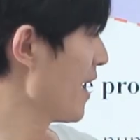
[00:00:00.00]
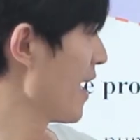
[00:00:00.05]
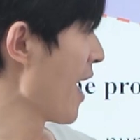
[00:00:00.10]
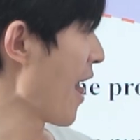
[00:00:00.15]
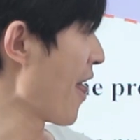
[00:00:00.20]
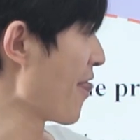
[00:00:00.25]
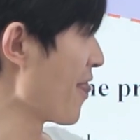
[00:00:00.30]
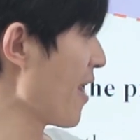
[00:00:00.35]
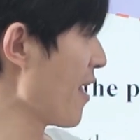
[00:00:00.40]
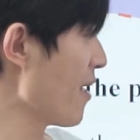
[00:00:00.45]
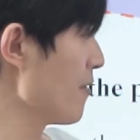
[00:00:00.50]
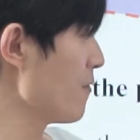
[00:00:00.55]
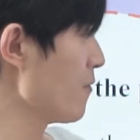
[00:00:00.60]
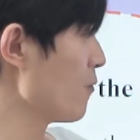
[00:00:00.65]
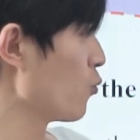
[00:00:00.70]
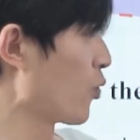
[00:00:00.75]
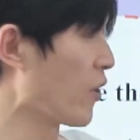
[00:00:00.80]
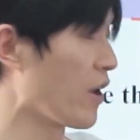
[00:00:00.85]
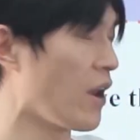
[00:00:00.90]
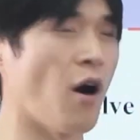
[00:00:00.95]
And then
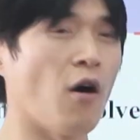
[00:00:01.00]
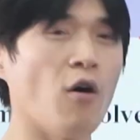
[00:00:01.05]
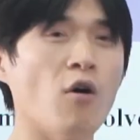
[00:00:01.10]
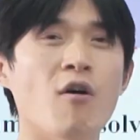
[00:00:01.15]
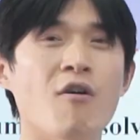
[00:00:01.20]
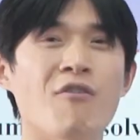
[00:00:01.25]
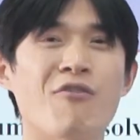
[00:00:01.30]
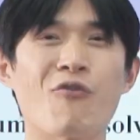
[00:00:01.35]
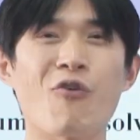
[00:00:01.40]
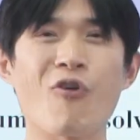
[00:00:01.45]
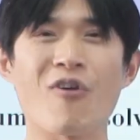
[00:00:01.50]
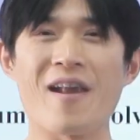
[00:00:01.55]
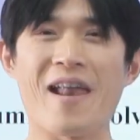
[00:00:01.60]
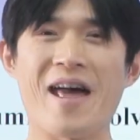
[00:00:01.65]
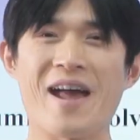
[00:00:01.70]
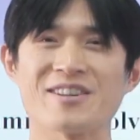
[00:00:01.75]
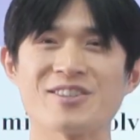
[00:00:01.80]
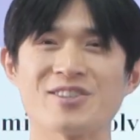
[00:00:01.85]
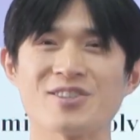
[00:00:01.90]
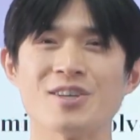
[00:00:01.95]
we know 4
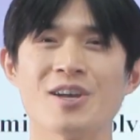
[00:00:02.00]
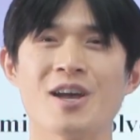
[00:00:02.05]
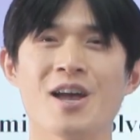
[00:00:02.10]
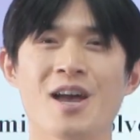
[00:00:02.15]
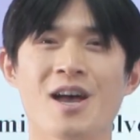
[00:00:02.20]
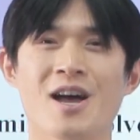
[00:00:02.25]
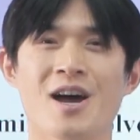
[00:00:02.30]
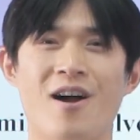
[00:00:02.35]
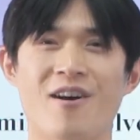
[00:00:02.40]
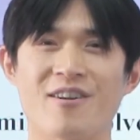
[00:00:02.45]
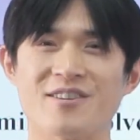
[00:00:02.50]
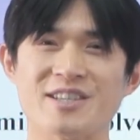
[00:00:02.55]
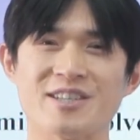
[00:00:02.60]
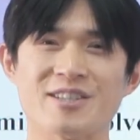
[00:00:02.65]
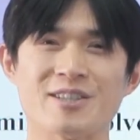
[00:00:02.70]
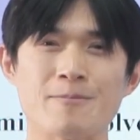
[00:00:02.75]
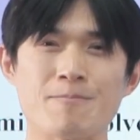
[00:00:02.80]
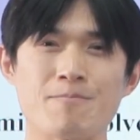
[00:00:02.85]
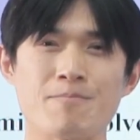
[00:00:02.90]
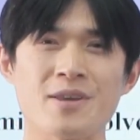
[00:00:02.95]
legs are
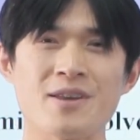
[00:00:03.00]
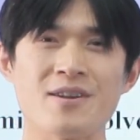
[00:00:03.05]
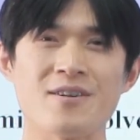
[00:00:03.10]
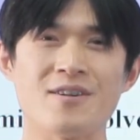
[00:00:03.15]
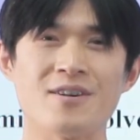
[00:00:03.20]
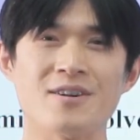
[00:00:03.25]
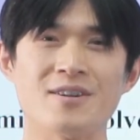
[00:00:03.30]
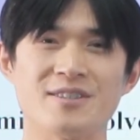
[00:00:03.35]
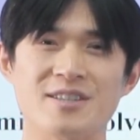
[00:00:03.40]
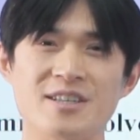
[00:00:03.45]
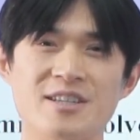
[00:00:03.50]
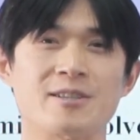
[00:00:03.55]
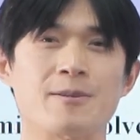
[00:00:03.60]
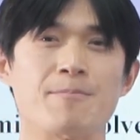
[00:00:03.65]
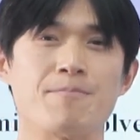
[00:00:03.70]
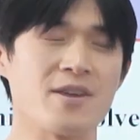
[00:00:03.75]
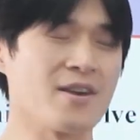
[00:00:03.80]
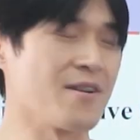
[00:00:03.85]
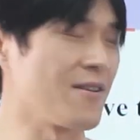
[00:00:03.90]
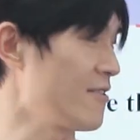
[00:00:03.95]

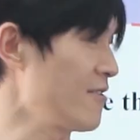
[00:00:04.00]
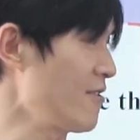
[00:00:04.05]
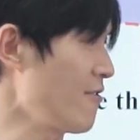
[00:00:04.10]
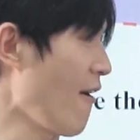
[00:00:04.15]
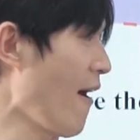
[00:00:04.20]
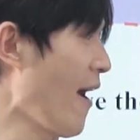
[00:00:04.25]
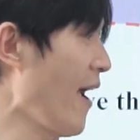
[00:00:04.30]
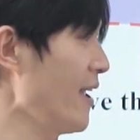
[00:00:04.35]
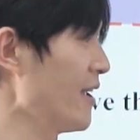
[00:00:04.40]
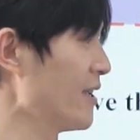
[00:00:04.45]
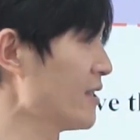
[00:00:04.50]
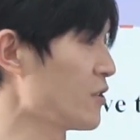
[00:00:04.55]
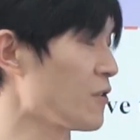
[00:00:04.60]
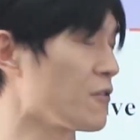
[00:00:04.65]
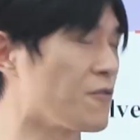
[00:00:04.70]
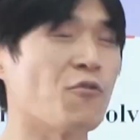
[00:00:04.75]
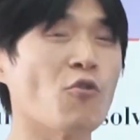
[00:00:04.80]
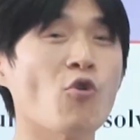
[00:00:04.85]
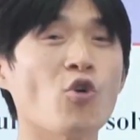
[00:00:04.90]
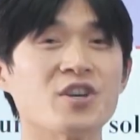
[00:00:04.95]
disappeared, right? So
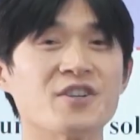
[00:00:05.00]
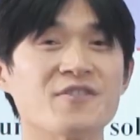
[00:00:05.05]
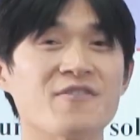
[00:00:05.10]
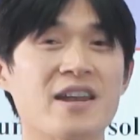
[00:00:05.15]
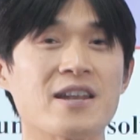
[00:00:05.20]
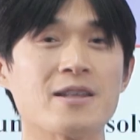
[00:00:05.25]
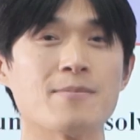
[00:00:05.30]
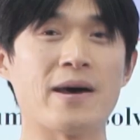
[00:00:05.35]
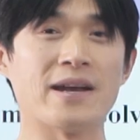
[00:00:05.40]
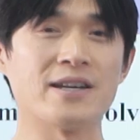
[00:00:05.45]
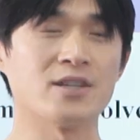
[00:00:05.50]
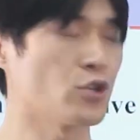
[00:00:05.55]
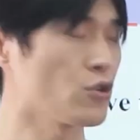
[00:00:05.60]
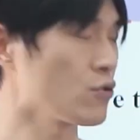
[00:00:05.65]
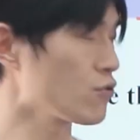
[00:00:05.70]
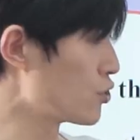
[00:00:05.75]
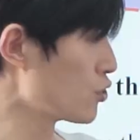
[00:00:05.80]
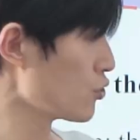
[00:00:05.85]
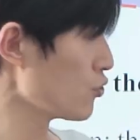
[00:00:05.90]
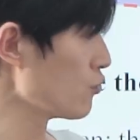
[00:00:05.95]
4 divided by 2,
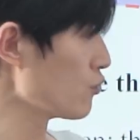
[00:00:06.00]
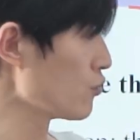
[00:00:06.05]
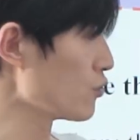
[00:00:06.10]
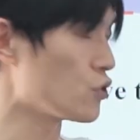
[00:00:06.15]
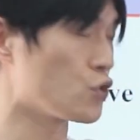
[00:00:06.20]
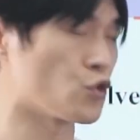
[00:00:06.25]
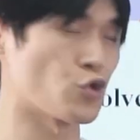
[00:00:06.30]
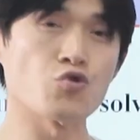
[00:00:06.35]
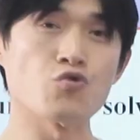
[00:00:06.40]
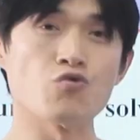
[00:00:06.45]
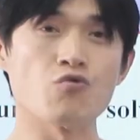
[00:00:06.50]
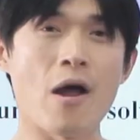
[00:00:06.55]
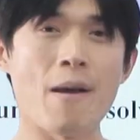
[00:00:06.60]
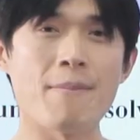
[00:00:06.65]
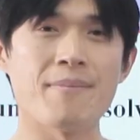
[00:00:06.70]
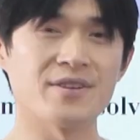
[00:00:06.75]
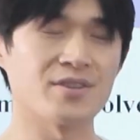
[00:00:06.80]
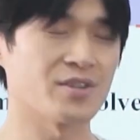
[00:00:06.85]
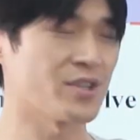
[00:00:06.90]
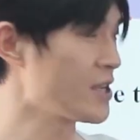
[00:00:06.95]
2
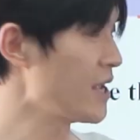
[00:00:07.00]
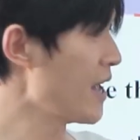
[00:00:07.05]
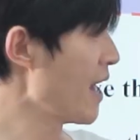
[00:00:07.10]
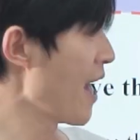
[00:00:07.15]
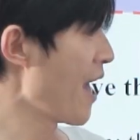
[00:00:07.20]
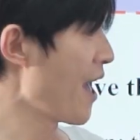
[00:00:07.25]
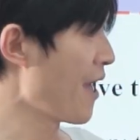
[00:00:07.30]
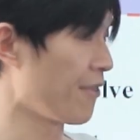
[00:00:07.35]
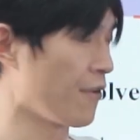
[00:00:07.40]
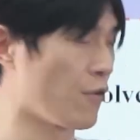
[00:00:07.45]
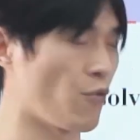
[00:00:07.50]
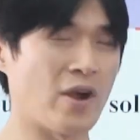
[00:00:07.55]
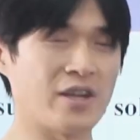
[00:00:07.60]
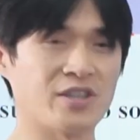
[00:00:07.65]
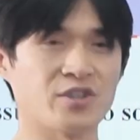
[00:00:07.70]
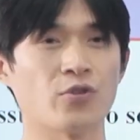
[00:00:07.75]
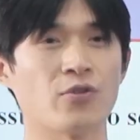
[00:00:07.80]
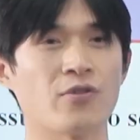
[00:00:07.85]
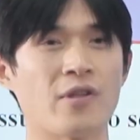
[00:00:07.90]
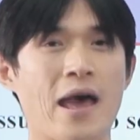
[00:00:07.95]
rabbits, and the
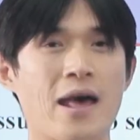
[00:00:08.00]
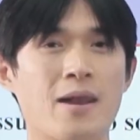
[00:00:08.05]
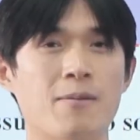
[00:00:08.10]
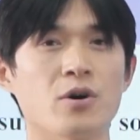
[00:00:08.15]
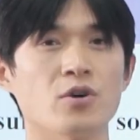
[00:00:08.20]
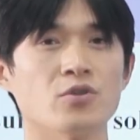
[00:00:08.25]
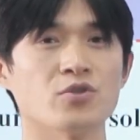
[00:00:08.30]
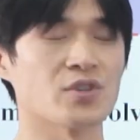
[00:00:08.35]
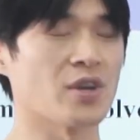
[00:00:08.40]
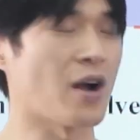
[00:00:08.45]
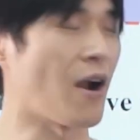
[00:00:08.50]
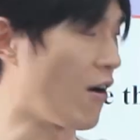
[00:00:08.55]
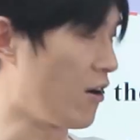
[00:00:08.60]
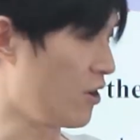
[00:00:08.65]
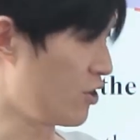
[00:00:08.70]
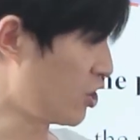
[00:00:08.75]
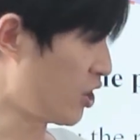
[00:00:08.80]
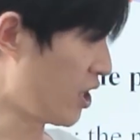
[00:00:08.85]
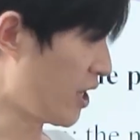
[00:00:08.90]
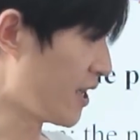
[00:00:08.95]
rest of the animals are
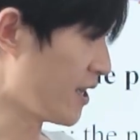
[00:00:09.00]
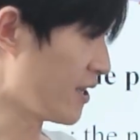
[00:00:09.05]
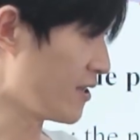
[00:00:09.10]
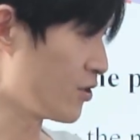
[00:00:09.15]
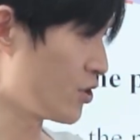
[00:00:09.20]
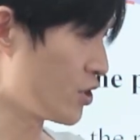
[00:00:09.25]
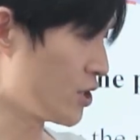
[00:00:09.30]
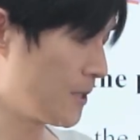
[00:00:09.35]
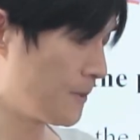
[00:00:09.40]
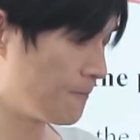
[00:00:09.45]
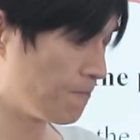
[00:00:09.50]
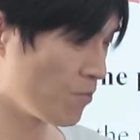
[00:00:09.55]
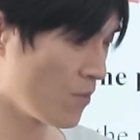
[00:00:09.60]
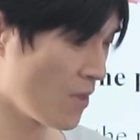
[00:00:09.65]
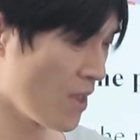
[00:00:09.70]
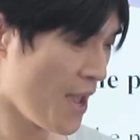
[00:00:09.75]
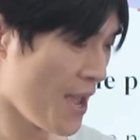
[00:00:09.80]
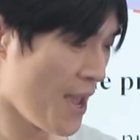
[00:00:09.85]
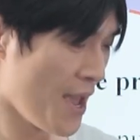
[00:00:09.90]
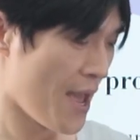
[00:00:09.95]
chickens.
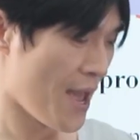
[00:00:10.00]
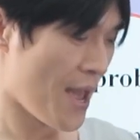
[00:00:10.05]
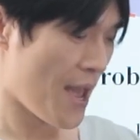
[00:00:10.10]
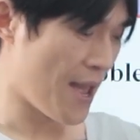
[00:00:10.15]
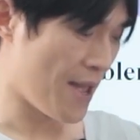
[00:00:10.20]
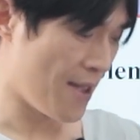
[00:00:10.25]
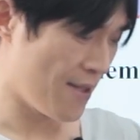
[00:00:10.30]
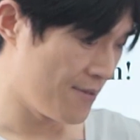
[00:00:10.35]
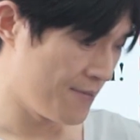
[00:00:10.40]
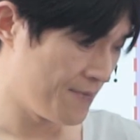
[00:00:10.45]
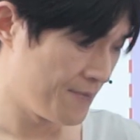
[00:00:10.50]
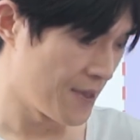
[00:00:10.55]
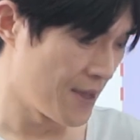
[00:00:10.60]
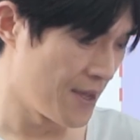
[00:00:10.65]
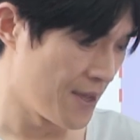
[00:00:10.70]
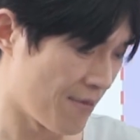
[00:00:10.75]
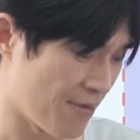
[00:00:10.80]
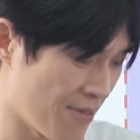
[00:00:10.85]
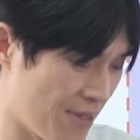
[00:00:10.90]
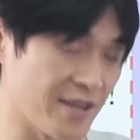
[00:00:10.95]
And
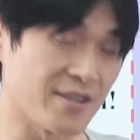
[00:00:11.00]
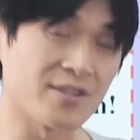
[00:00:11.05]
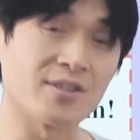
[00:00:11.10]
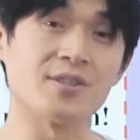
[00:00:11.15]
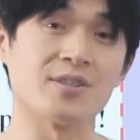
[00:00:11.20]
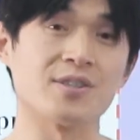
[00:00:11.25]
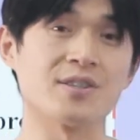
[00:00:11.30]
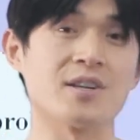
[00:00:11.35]
this is